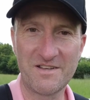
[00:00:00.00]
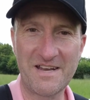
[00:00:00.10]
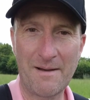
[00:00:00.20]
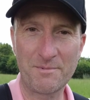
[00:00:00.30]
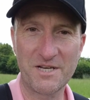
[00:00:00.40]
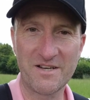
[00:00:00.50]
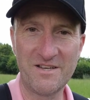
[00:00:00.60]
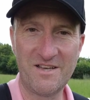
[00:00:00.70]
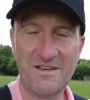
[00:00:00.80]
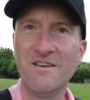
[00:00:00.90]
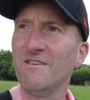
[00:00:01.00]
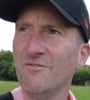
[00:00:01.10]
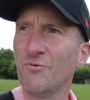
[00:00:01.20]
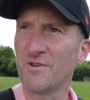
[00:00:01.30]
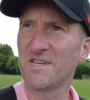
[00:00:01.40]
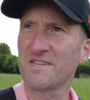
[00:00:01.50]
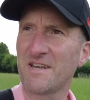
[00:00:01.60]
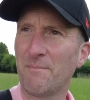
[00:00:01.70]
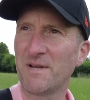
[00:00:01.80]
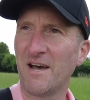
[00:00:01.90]
adapter, or is it
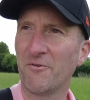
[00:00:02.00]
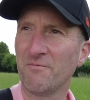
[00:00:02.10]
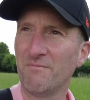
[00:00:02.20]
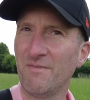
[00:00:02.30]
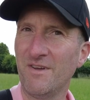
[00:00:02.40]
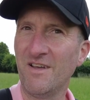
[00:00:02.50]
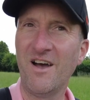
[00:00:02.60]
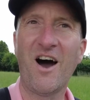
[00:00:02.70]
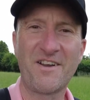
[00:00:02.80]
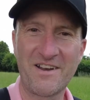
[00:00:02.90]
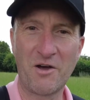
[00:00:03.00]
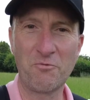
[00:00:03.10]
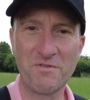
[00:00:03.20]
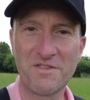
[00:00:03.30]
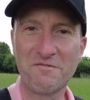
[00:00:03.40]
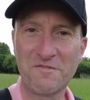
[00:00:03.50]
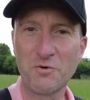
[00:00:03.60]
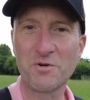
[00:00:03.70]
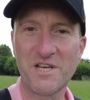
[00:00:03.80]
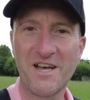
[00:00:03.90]
step down? I don't know. The
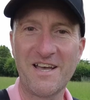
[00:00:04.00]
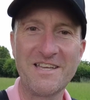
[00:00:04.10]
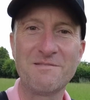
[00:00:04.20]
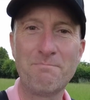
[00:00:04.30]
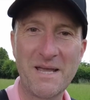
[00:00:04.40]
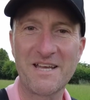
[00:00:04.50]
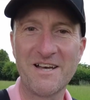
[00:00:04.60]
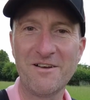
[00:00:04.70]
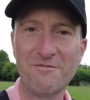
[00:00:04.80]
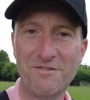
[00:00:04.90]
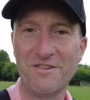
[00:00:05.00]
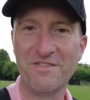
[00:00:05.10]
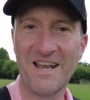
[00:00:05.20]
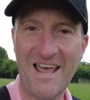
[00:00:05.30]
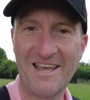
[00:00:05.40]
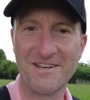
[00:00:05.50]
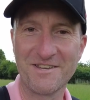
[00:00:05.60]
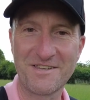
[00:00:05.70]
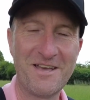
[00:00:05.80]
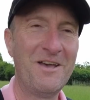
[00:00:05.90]
filter is bigger than the
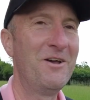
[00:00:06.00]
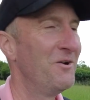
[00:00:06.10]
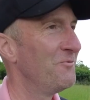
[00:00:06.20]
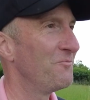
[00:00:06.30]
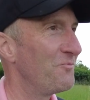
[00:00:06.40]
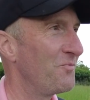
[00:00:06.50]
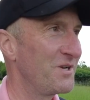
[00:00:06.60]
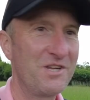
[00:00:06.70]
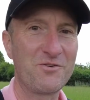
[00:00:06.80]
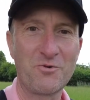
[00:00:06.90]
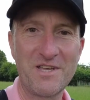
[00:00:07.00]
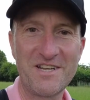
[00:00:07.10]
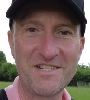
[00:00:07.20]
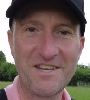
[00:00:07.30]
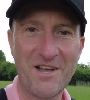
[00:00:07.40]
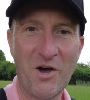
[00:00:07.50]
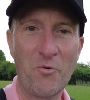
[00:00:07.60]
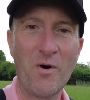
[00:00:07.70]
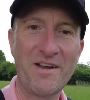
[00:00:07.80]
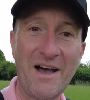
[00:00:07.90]
lens, which is all you need to
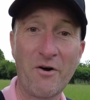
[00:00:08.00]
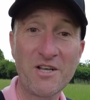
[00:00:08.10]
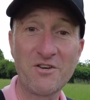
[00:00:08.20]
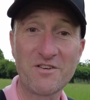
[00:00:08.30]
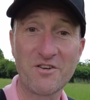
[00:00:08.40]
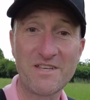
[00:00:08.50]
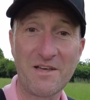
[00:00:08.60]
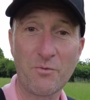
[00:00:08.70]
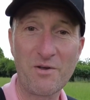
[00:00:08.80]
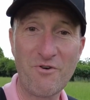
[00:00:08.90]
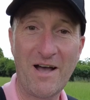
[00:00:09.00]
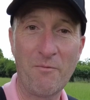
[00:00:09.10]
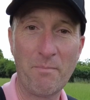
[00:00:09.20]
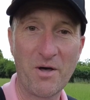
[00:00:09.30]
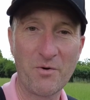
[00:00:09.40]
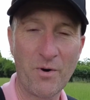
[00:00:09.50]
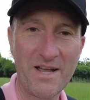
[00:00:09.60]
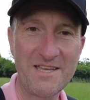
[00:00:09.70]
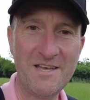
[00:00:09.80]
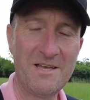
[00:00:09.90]
know. Now, I could have gone the other way around, by the
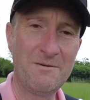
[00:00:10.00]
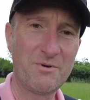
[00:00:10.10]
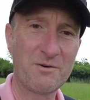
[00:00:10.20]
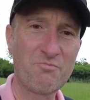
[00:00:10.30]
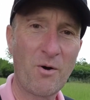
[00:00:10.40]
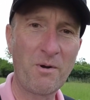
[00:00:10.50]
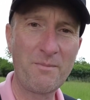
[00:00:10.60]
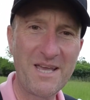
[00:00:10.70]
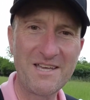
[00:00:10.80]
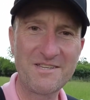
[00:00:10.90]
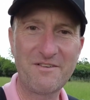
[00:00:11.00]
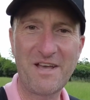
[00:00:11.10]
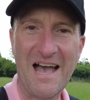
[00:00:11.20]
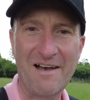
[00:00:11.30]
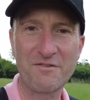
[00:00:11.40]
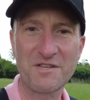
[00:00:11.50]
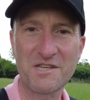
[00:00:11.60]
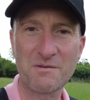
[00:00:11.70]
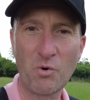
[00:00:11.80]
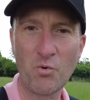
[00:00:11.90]
way. But the problem is, if you have a
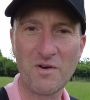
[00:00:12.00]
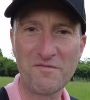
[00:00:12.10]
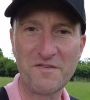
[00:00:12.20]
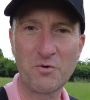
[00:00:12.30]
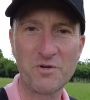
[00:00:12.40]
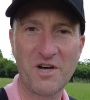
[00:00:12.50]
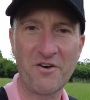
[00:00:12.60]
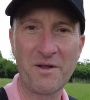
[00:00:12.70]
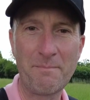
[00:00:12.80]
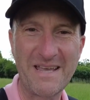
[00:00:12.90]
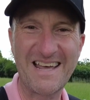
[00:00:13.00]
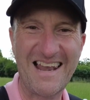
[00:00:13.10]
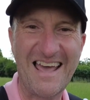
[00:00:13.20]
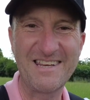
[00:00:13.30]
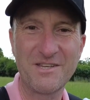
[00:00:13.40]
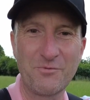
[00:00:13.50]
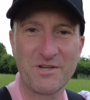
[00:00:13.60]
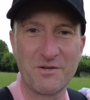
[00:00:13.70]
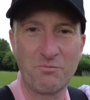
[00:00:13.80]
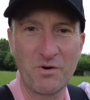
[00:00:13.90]
smaller filter on a bigger lens,
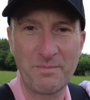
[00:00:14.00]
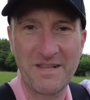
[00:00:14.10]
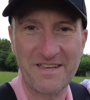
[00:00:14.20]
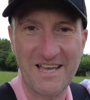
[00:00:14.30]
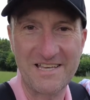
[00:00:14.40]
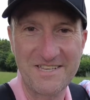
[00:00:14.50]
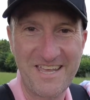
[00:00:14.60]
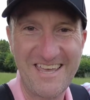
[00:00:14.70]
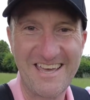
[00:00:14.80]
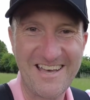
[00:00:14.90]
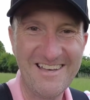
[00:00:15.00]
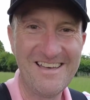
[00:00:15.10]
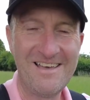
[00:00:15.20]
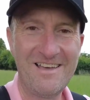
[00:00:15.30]
which would have been the case here,